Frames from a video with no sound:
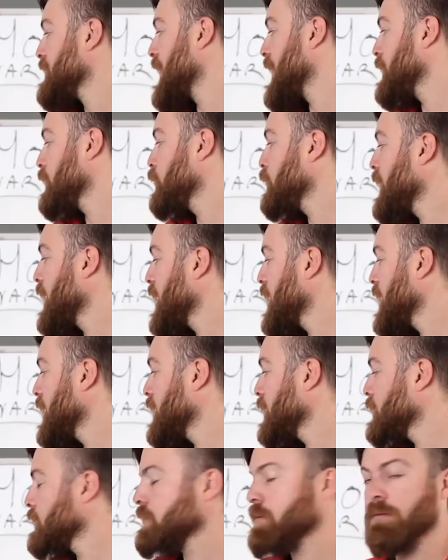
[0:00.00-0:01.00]
That
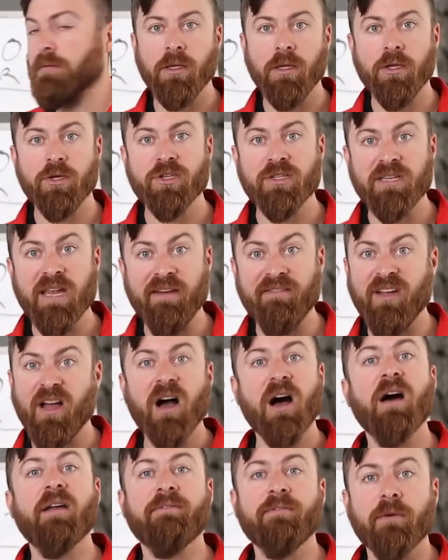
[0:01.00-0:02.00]
way, you just have
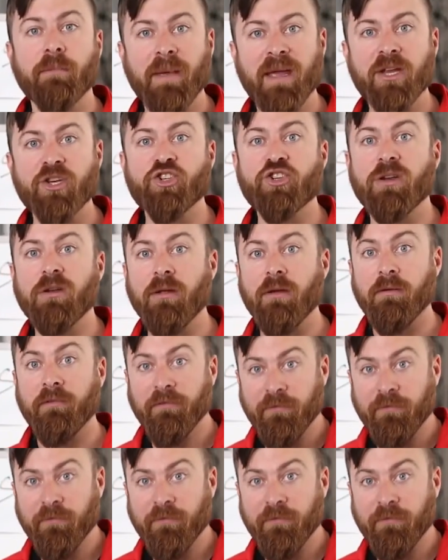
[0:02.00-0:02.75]
confirmation